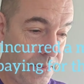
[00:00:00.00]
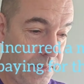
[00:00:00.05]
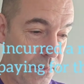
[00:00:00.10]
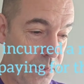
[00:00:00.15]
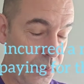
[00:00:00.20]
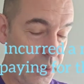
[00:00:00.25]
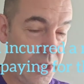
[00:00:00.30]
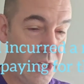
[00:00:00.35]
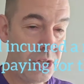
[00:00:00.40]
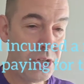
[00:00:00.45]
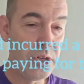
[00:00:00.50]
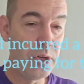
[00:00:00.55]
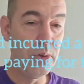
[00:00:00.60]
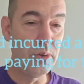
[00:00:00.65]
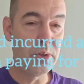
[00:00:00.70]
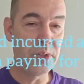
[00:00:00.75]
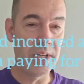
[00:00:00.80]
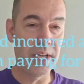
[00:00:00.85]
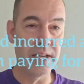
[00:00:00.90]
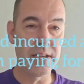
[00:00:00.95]
Well, these
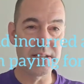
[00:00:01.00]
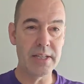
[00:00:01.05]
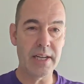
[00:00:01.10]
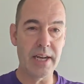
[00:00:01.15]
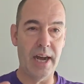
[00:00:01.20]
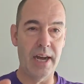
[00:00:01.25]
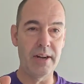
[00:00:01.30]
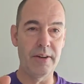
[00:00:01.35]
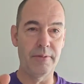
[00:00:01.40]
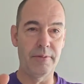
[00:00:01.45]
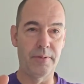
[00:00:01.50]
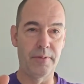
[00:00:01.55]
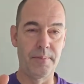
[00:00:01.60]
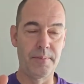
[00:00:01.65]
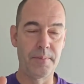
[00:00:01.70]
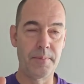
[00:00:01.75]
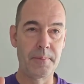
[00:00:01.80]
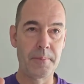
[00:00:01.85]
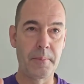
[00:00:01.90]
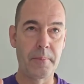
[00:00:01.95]
two things kind of
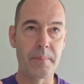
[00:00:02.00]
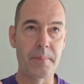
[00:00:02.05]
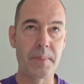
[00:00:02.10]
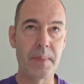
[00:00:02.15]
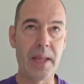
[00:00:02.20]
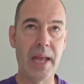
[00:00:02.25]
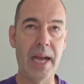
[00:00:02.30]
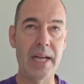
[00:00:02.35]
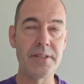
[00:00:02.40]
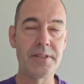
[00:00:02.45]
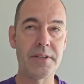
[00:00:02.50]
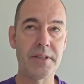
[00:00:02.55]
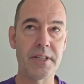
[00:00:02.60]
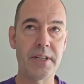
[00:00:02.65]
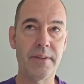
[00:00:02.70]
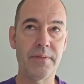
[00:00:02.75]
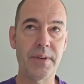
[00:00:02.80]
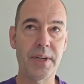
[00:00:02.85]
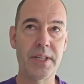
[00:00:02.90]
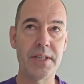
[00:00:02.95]
had
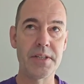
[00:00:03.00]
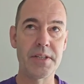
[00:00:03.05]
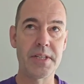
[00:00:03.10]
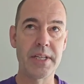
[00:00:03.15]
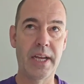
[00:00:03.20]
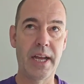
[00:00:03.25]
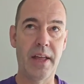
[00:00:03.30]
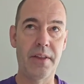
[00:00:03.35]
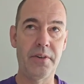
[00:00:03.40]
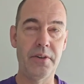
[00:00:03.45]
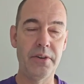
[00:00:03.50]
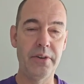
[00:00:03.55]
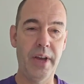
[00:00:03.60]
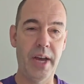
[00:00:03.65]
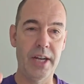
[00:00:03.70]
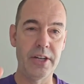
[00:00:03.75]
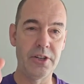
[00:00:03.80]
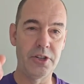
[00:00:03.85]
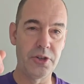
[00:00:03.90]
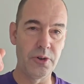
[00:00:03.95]
significance together. You
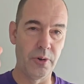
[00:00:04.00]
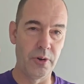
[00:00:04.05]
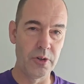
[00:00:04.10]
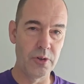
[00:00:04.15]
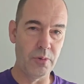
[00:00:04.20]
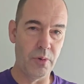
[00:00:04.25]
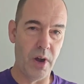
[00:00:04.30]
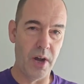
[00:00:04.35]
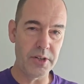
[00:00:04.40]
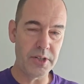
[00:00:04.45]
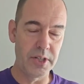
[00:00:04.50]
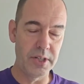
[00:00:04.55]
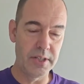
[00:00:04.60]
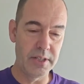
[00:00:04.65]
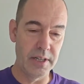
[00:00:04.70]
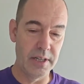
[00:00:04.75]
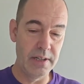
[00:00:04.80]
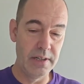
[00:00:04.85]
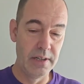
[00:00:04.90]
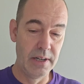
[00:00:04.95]
had George
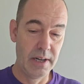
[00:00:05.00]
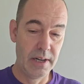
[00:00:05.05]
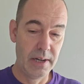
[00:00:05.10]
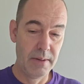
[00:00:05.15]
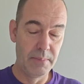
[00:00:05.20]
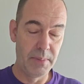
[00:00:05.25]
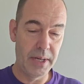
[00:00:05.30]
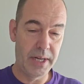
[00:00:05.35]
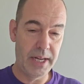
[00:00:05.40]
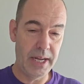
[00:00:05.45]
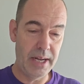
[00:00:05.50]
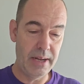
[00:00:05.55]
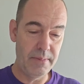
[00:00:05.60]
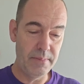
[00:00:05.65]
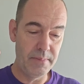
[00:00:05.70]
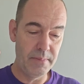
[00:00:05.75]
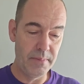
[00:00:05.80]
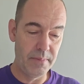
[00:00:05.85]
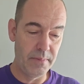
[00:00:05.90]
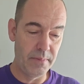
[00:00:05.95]
Washington
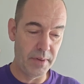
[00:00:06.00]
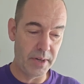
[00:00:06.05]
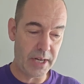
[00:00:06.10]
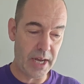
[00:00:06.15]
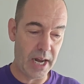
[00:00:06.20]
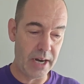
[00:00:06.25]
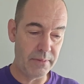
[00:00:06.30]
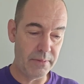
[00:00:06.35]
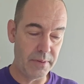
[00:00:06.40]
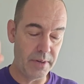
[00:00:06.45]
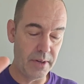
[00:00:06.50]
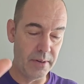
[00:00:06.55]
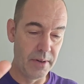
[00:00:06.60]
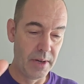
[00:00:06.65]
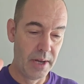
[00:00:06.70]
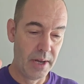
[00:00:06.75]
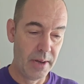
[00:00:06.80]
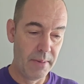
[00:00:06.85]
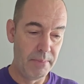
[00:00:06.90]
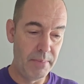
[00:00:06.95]
became kind of a
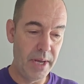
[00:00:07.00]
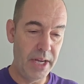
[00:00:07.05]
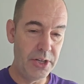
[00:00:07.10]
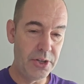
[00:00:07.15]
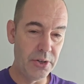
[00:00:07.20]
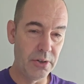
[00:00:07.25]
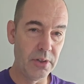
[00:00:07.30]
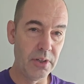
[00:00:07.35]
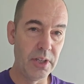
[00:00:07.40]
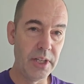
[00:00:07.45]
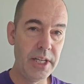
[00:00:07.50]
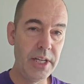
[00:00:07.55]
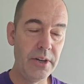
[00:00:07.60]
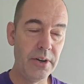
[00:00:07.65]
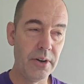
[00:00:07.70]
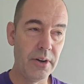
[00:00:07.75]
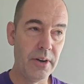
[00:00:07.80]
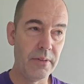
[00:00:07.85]
major leader